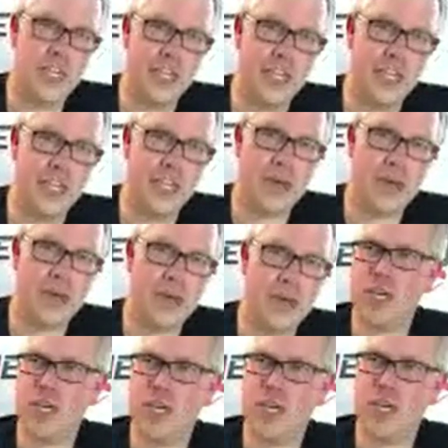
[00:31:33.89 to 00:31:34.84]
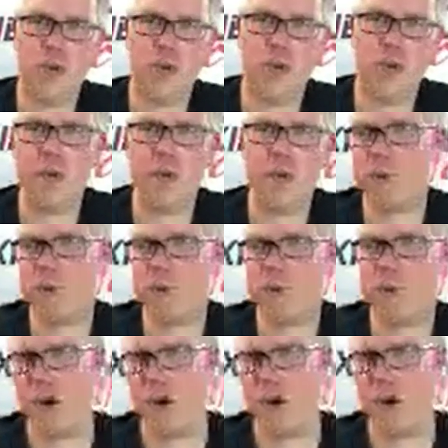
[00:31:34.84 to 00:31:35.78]
Maybe I might come to
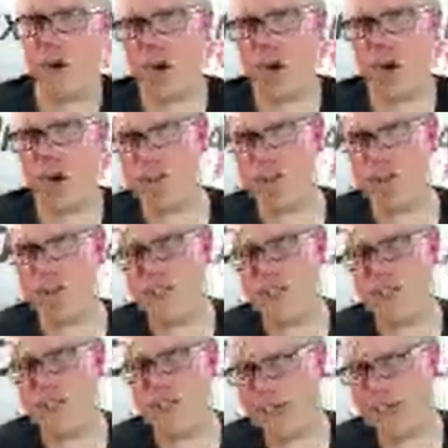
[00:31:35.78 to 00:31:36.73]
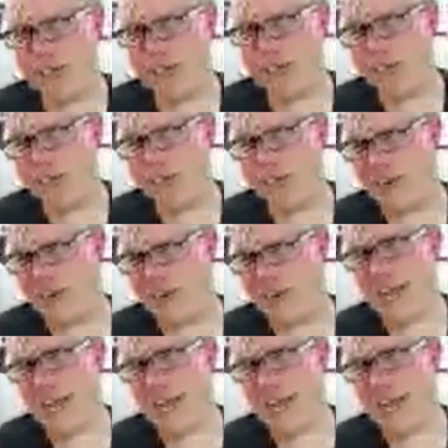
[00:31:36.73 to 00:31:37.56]
Motorama. I got to